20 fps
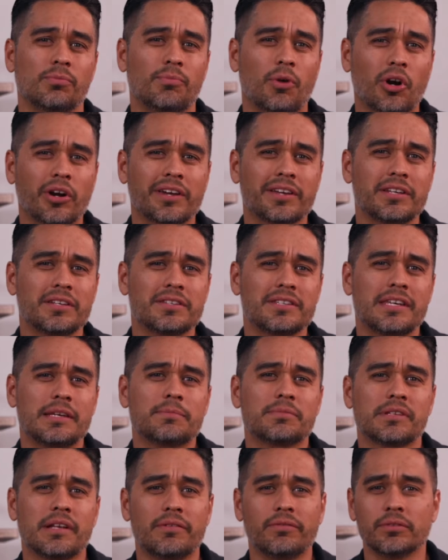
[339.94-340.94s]
marketing
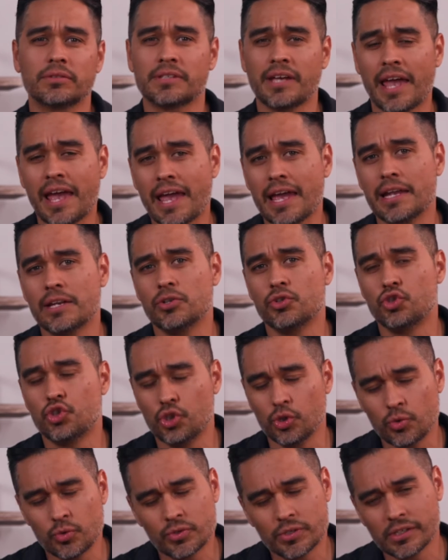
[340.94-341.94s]
team's level 10
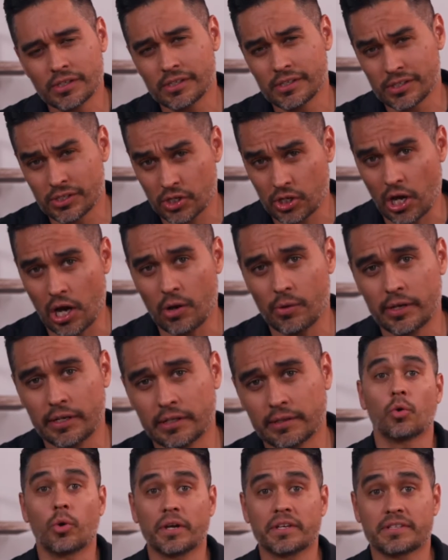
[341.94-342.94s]
juices going.
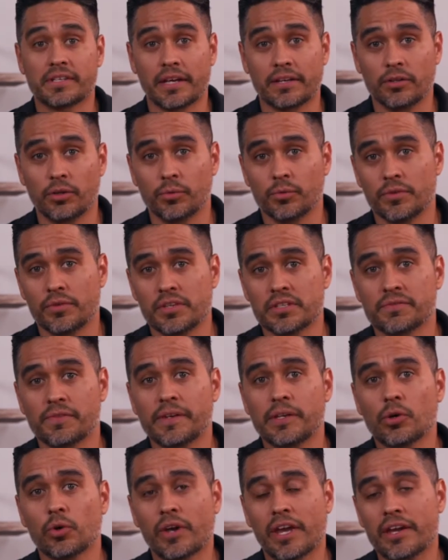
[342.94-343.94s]
Quick side note, this
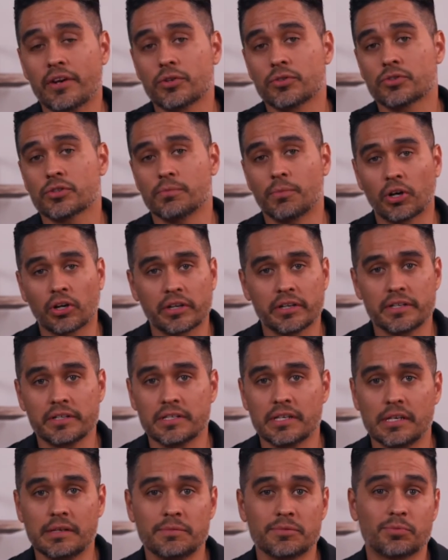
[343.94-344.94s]
video caters to marketing
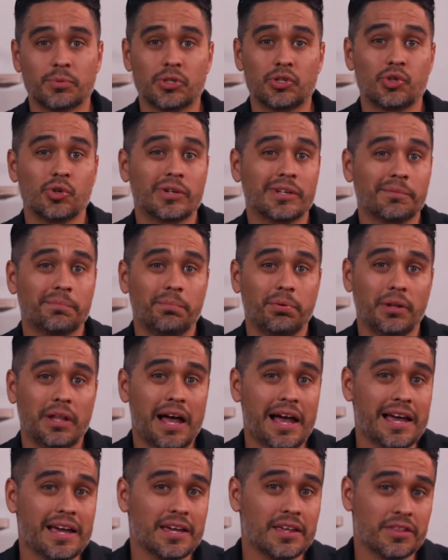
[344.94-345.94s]
teams, but you can
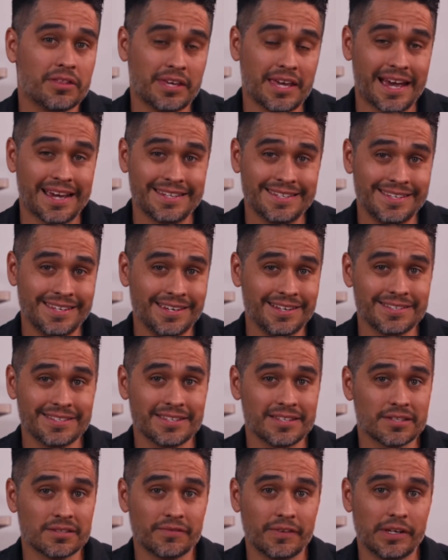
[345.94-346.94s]
apply the ideas
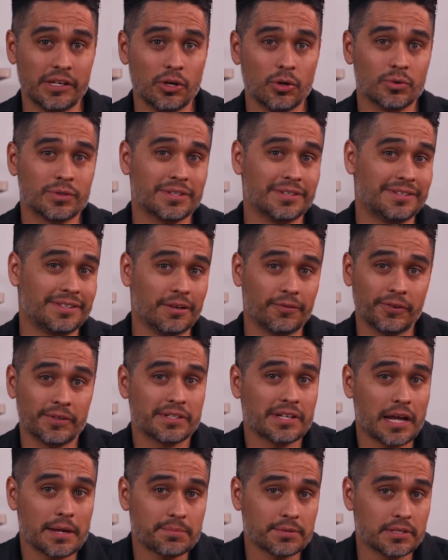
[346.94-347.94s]
in this video to different
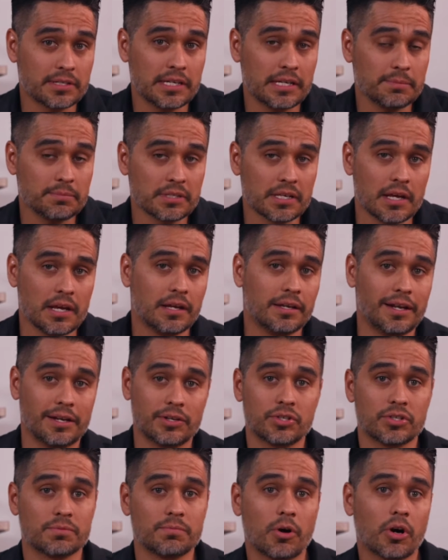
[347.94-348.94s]
types of teams, not
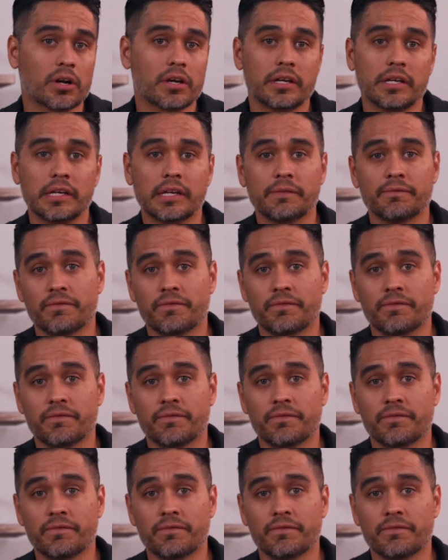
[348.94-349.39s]
just marketing. In